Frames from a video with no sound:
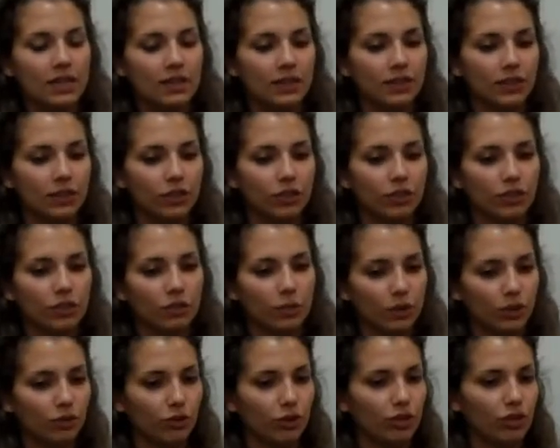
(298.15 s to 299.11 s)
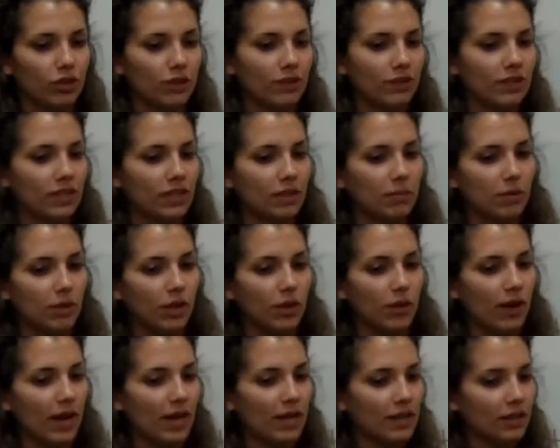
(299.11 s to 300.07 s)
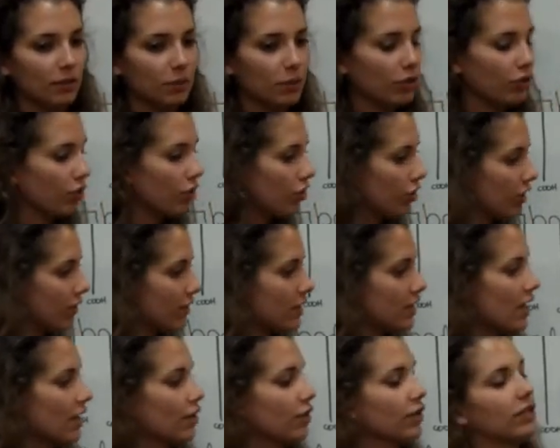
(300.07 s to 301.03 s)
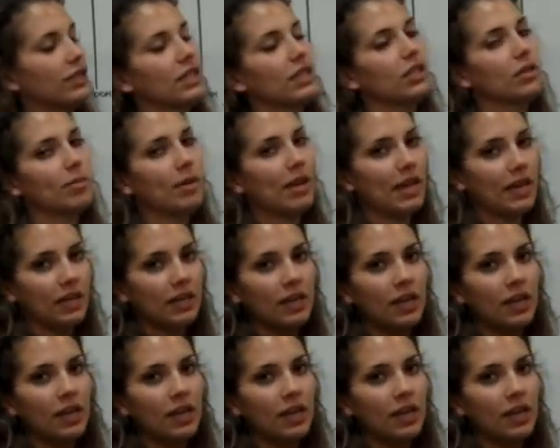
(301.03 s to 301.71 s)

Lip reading: the switch region of C mu and the switch region of another C domain.